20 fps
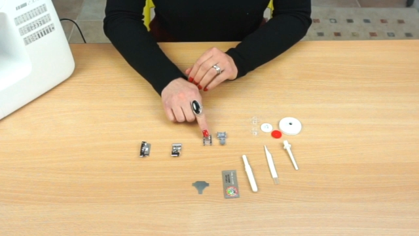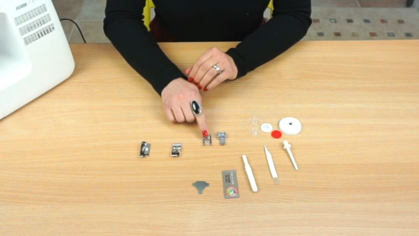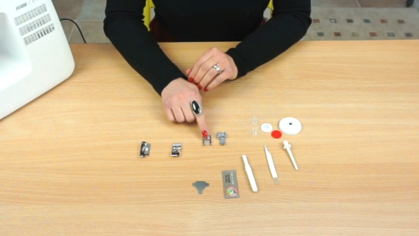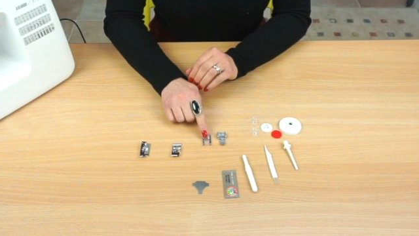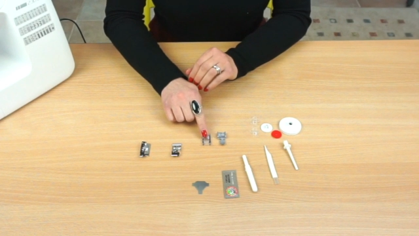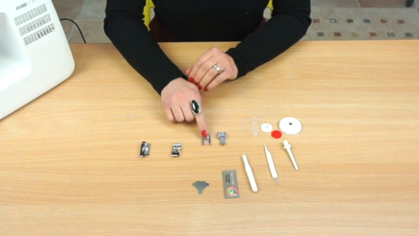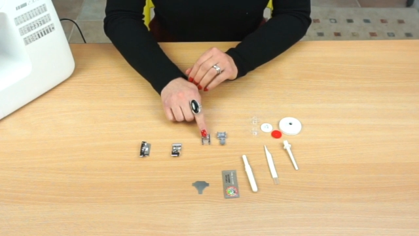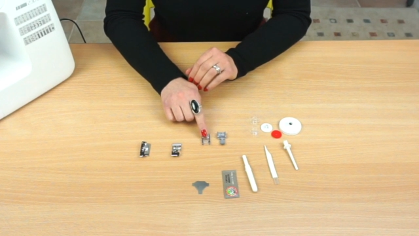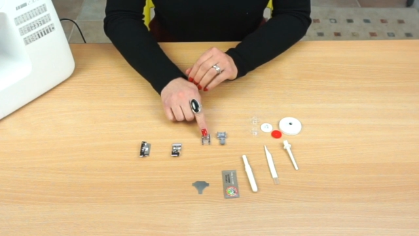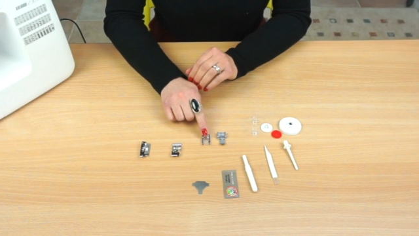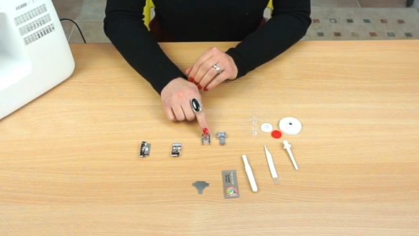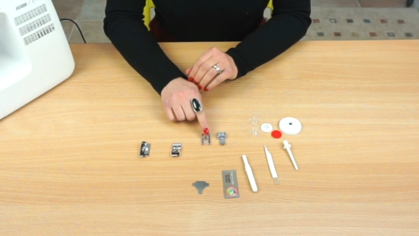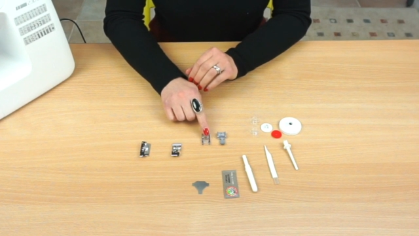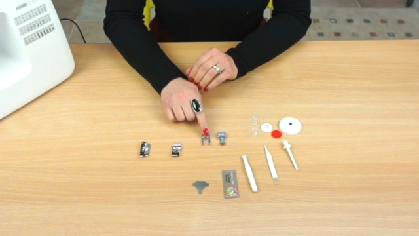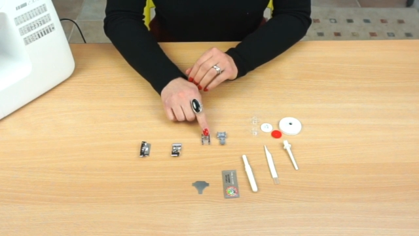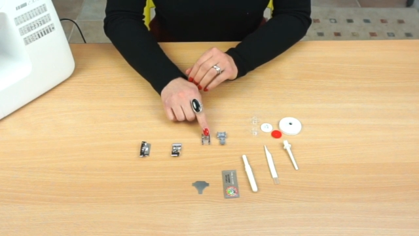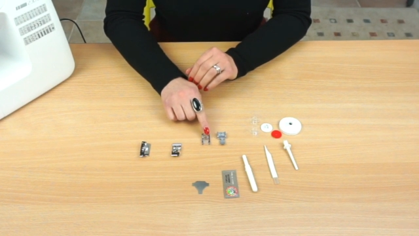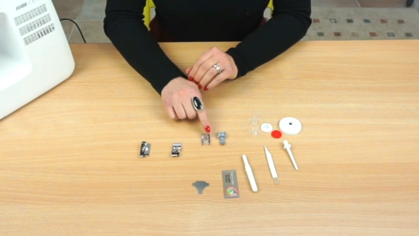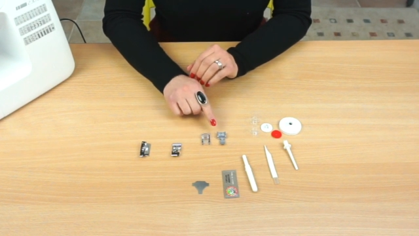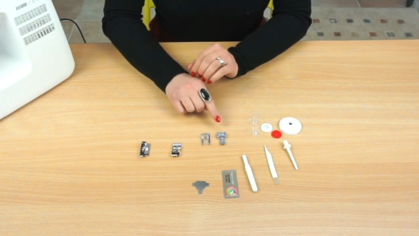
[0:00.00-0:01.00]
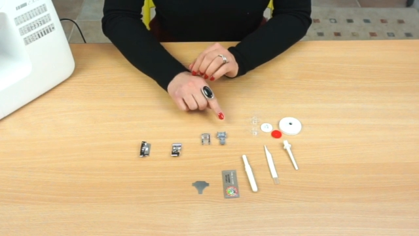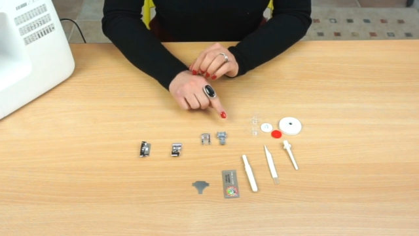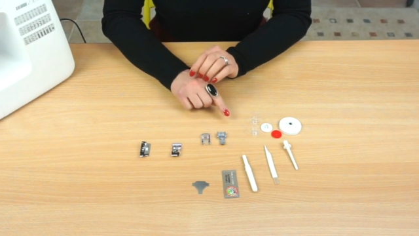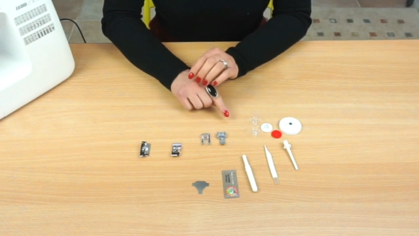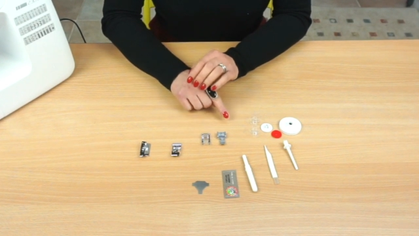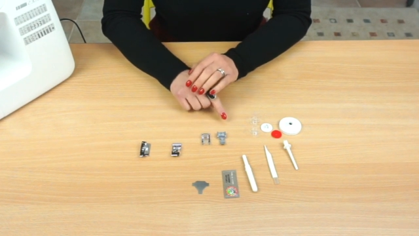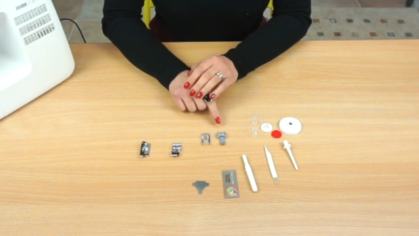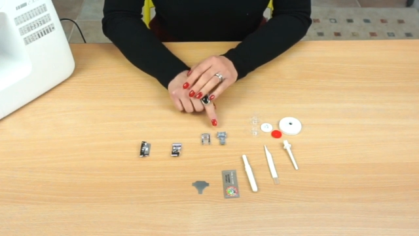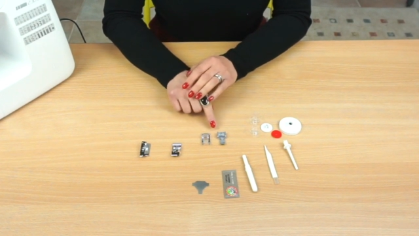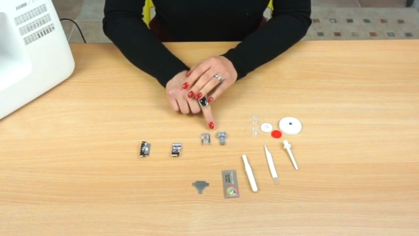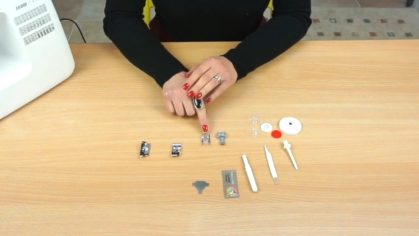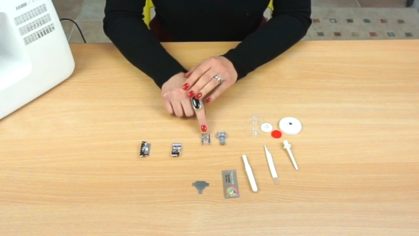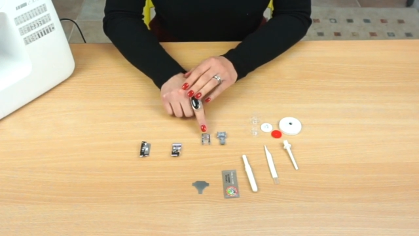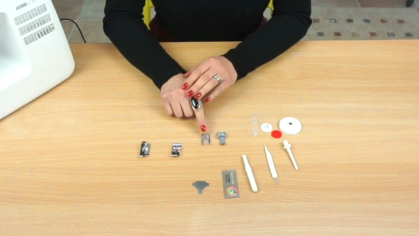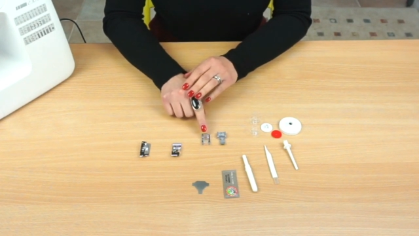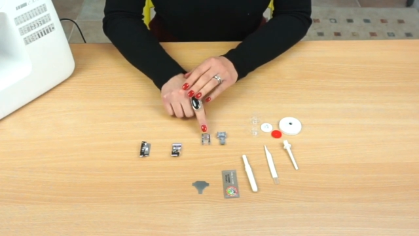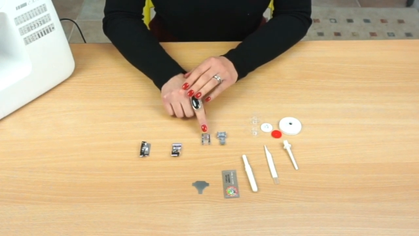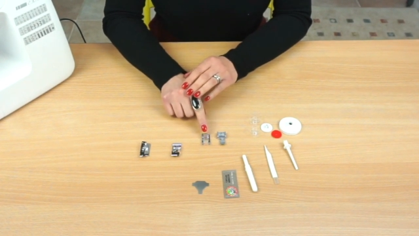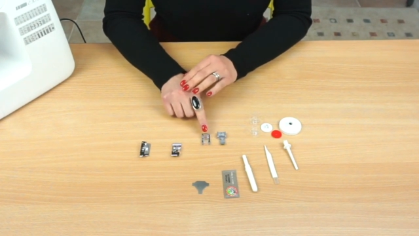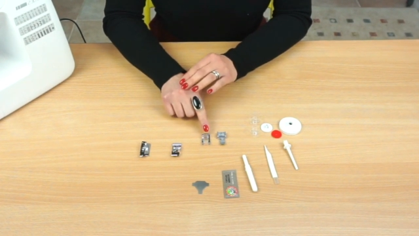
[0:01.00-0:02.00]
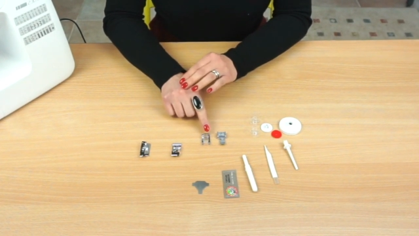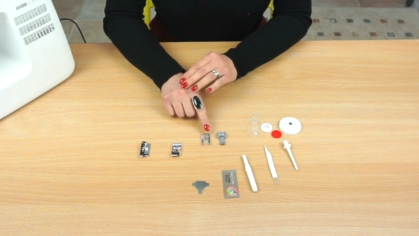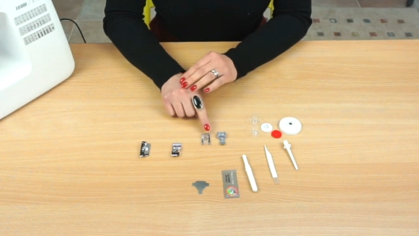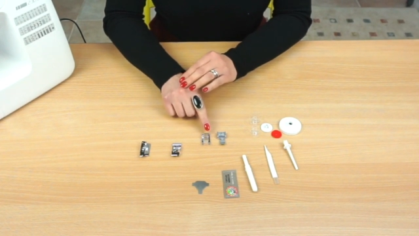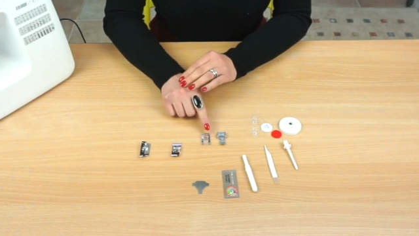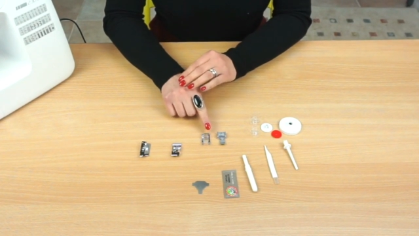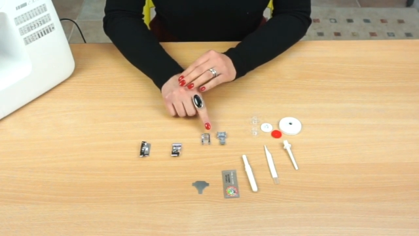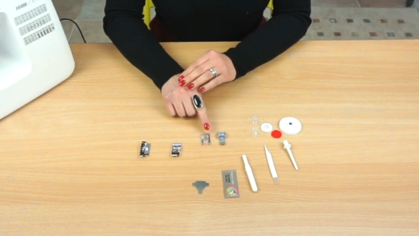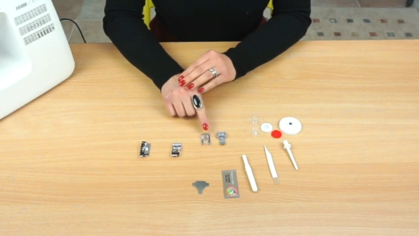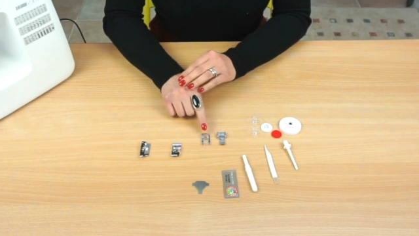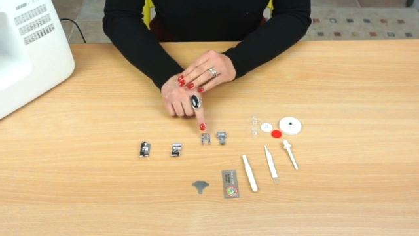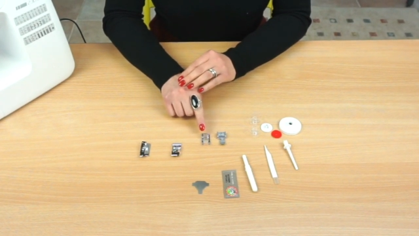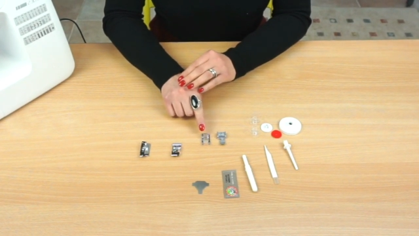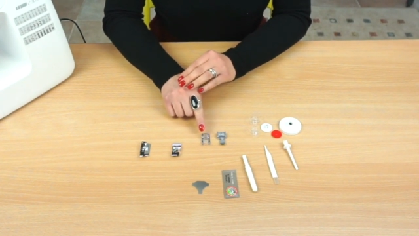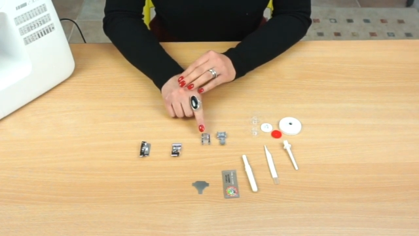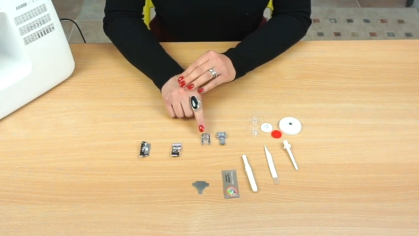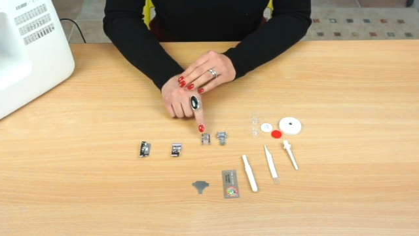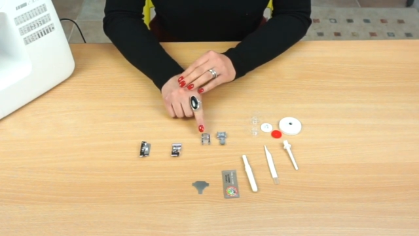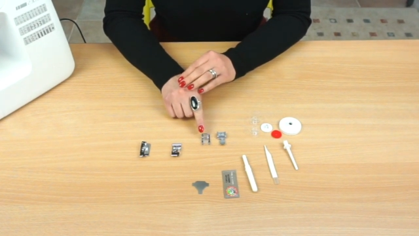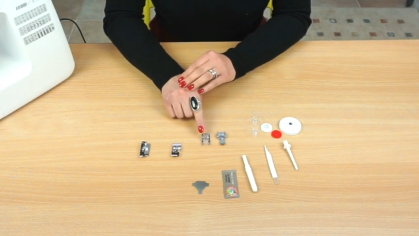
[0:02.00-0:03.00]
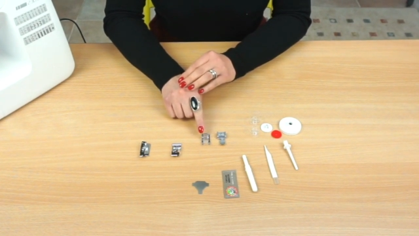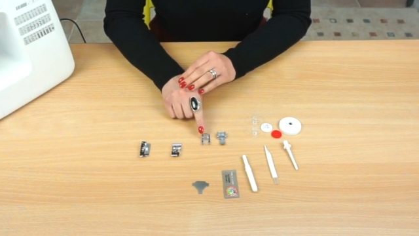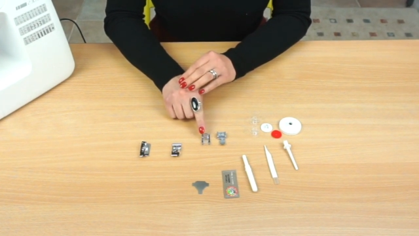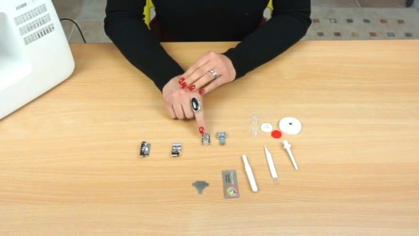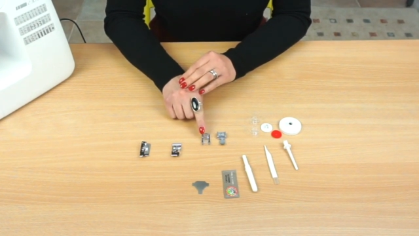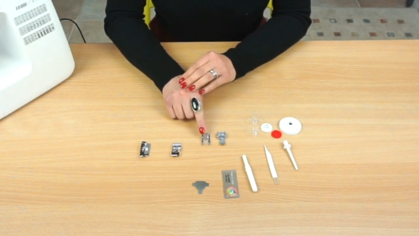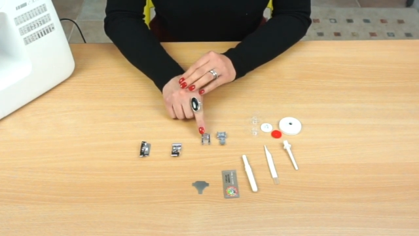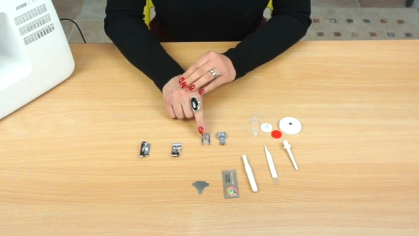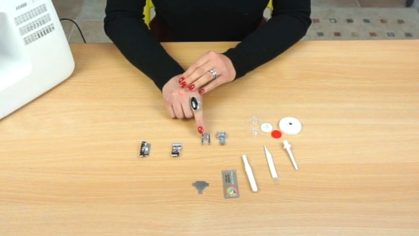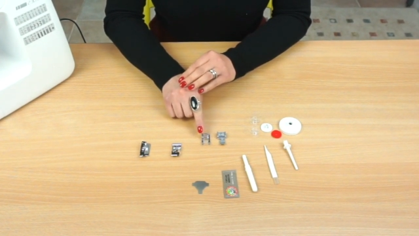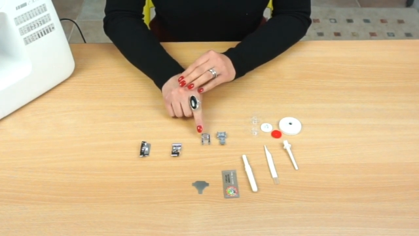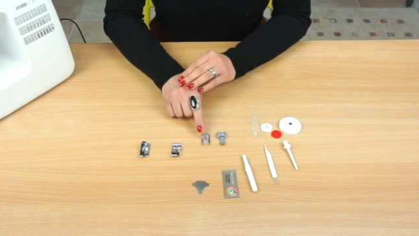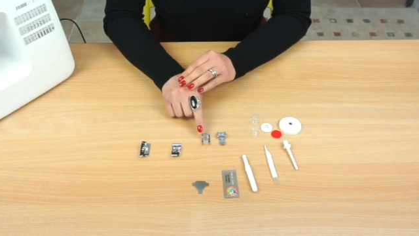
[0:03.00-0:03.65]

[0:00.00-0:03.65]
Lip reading: (no speaker visible)